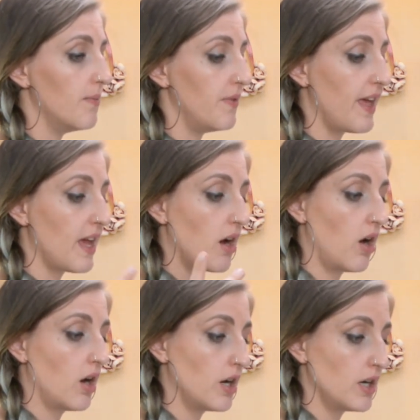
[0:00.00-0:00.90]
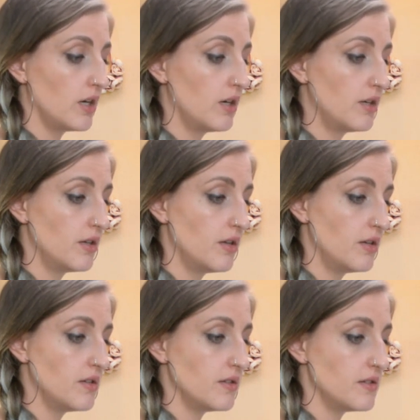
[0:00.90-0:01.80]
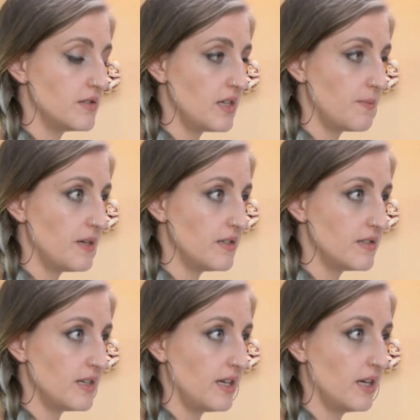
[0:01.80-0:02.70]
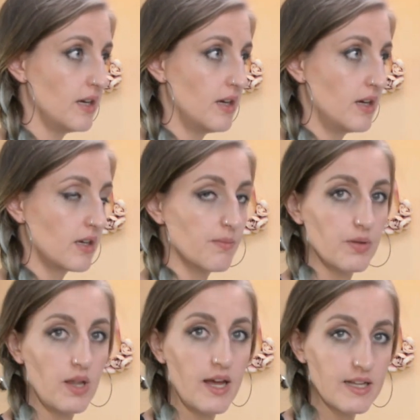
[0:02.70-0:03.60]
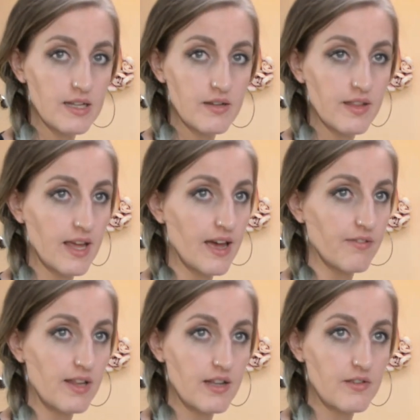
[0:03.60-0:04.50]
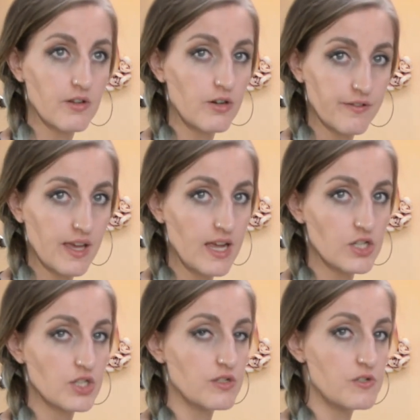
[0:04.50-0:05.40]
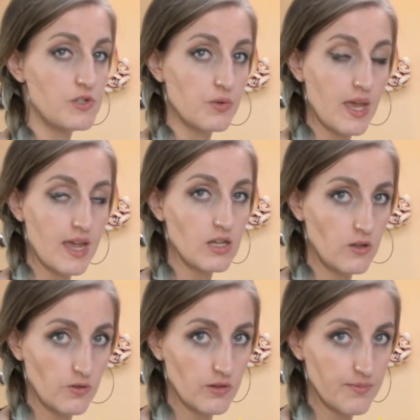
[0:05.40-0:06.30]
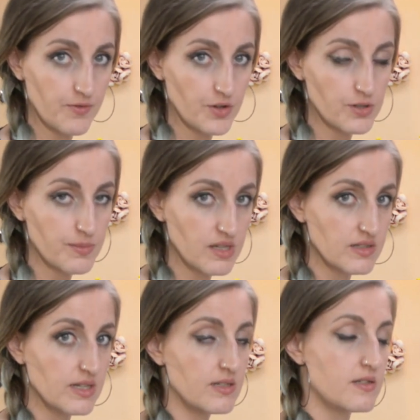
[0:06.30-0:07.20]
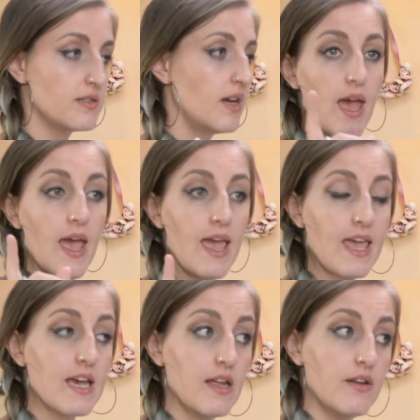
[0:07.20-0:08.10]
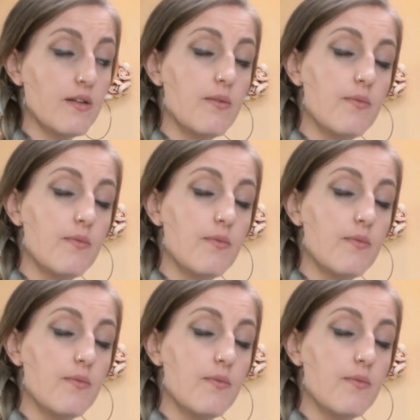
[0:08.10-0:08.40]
They are CPC compliant. They have lead certifications. You can use them for your business. And